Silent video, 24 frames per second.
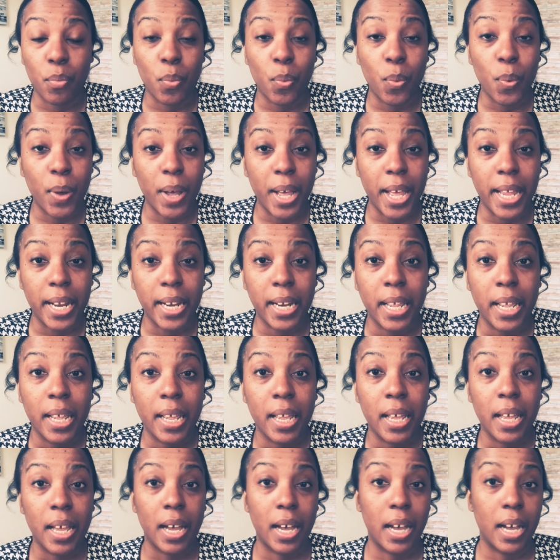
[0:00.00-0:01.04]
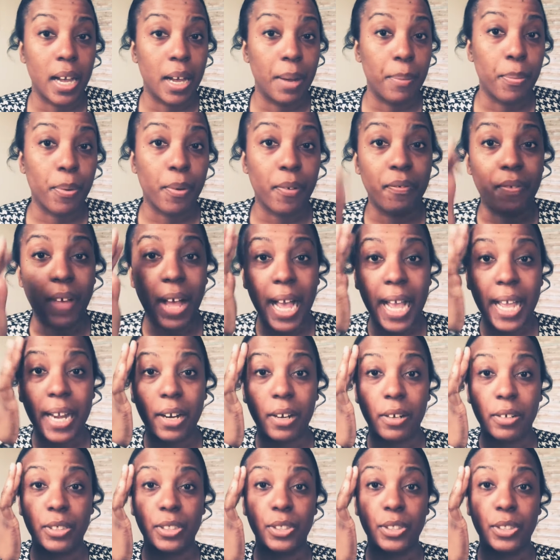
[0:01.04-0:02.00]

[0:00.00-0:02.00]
one provider.